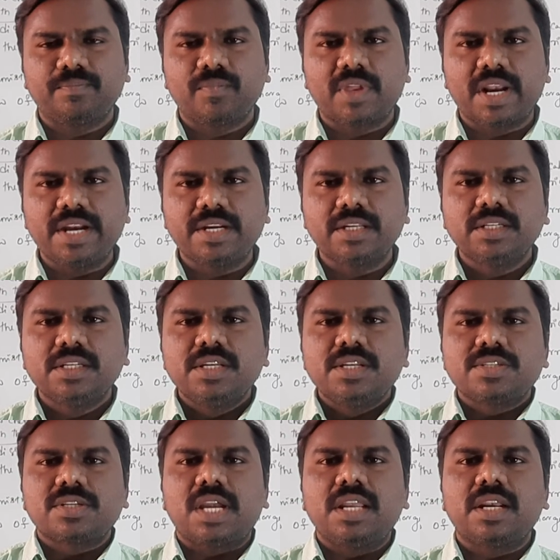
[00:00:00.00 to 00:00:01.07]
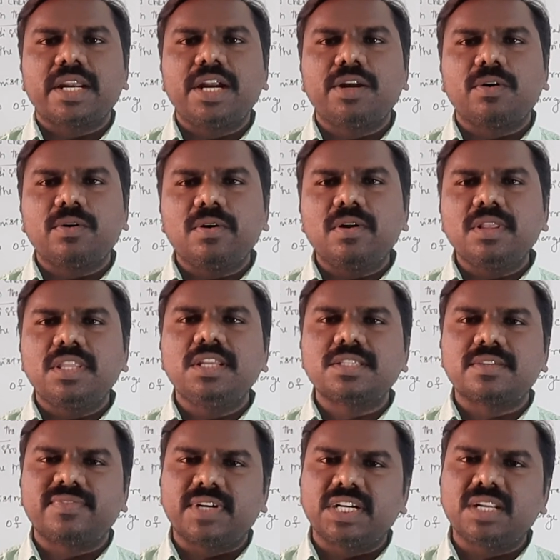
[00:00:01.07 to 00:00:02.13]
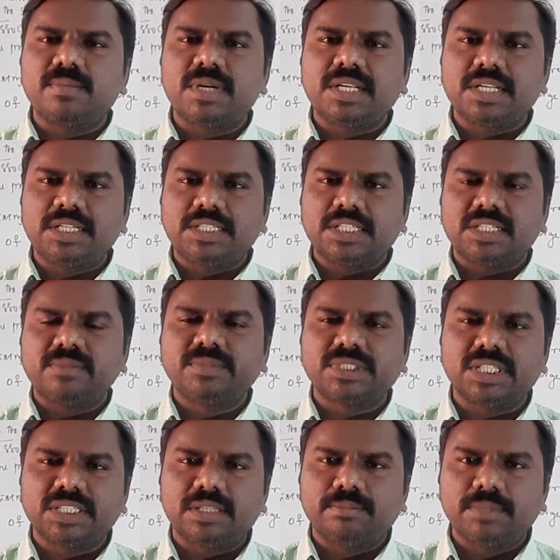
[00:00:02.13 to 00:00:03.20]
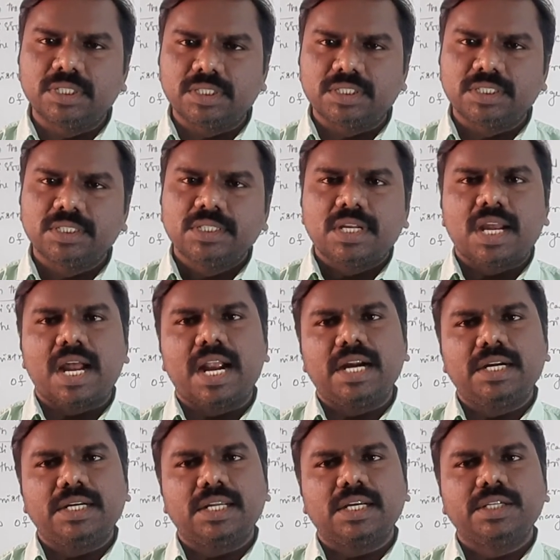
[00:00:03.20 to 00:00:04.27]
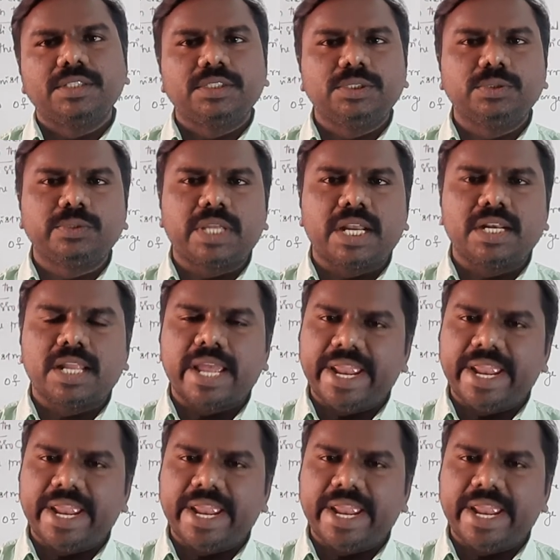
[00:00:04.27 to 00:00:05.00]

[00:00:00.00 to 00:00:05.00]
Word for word: right. So, I will write all these fundamental terms on the board and you can